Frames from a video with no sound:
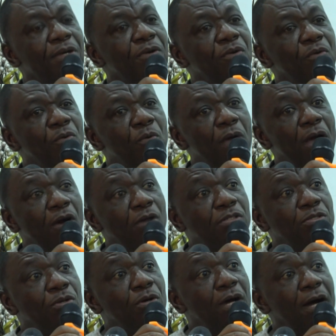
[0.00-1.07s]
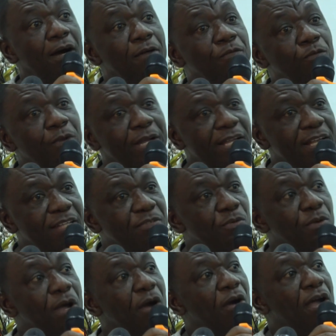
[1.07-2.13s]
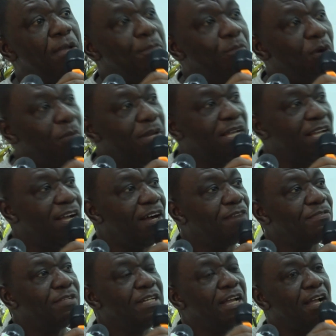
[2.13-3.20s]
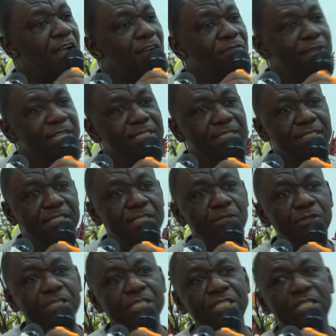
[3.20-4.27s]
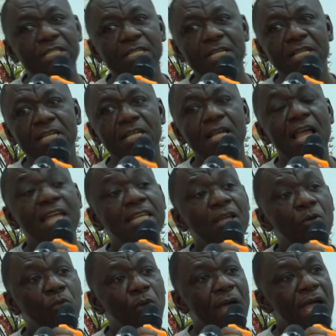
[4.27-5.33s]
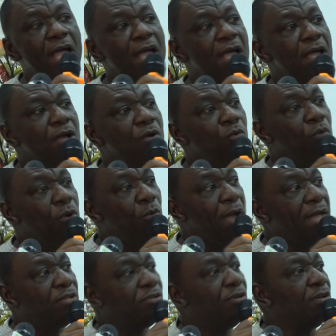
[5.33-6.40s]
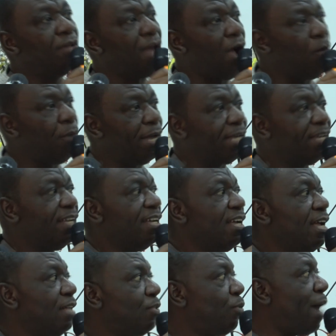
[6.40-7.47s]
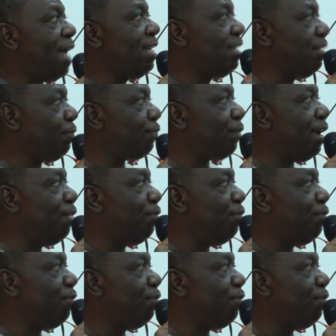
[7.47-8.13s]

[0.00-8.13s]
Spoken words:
we were also health workers, we were all in public health in a government institution, and the way we were doing our work is quite different